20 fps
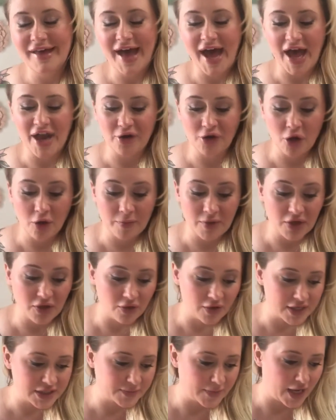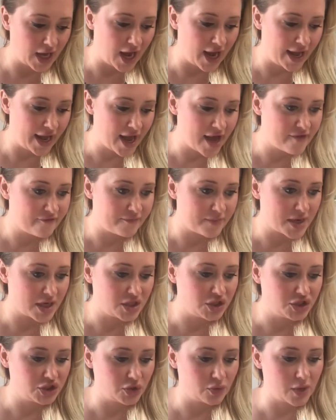I don't know about you guys, but I have been
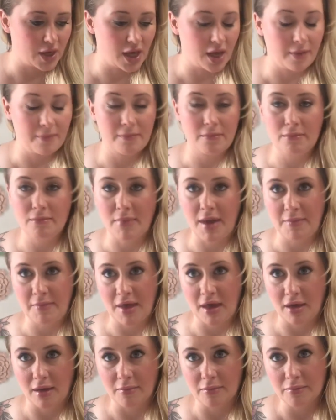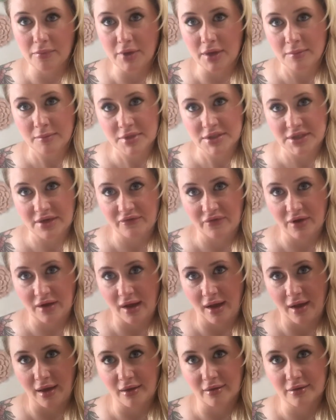doing my makeup pretty much every
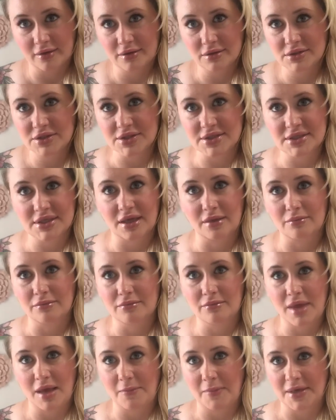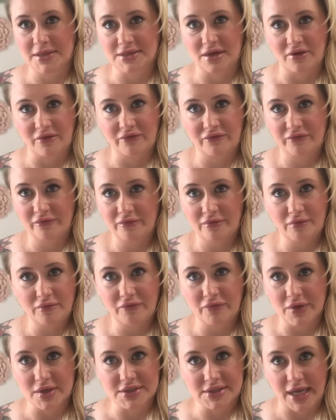day just to make myself
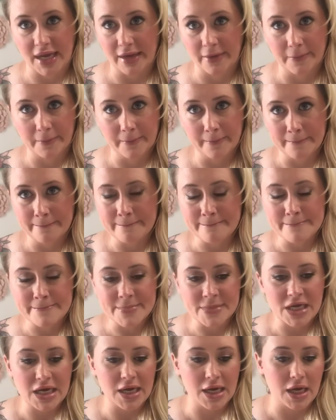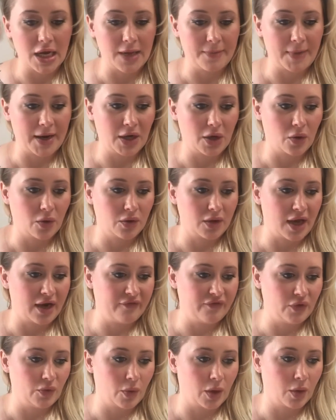feel sane. I know a lot
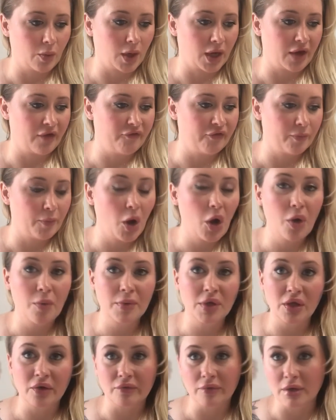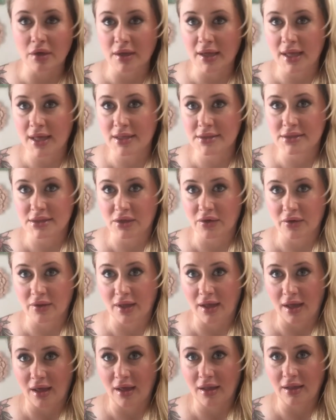of you are working from home and you have little kids and you're
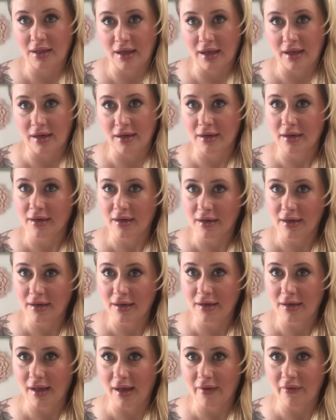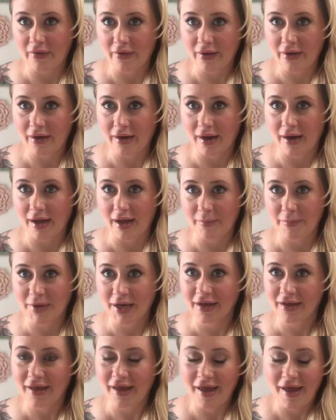like, Leanne, no, not
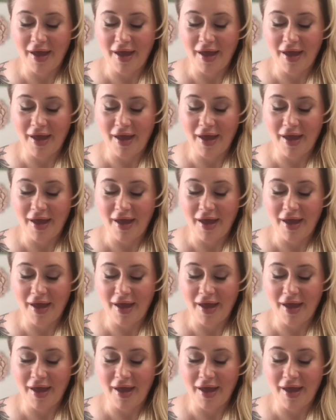happening.